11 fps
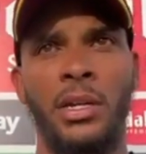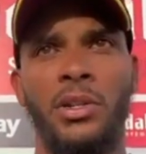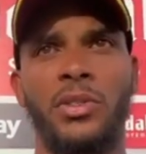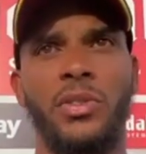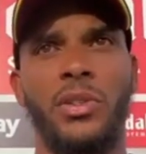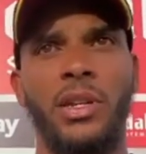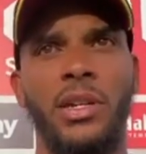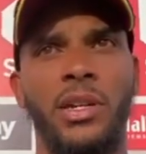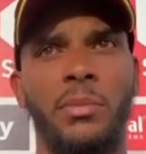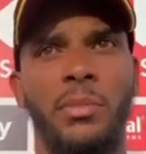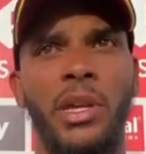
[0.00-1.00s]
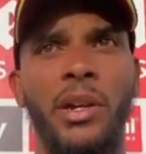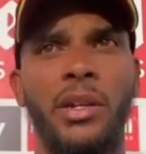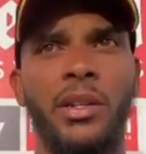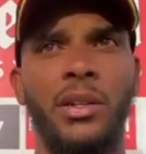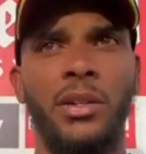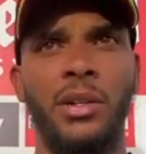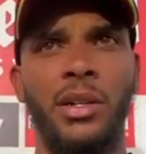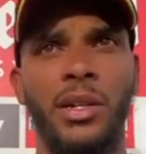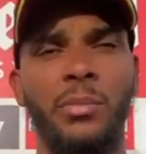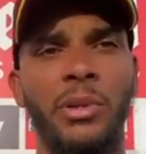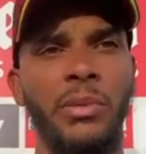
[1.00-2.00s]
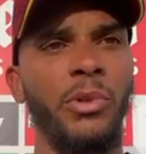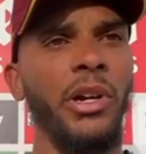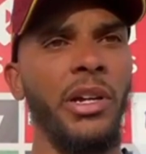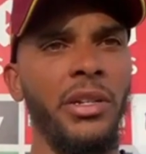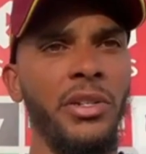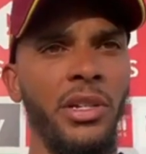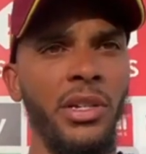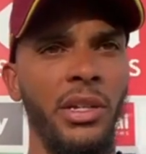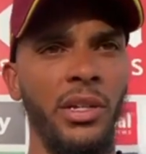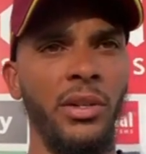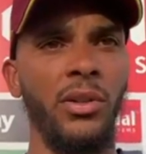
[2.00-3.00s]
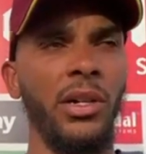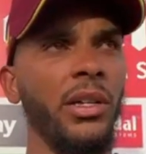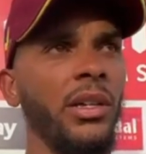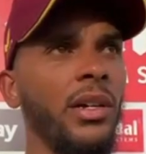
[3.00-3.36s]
just carrying a bit more energy in how